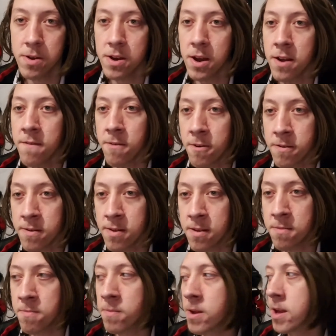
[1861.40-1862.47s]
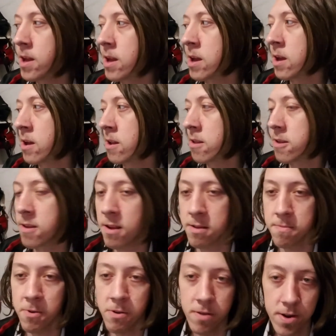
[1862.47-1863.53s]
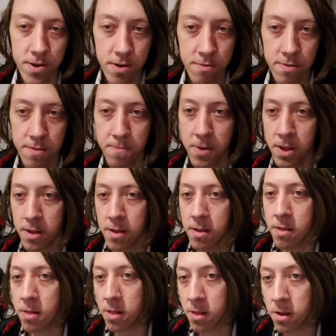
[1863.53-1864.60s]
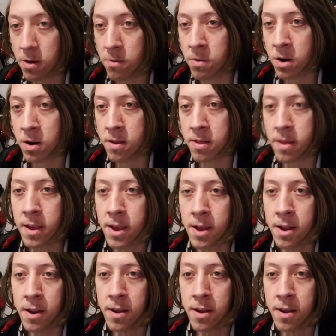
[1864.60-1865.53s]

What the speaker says: kind of hurts them, and stack to pot ratio is a bit lower than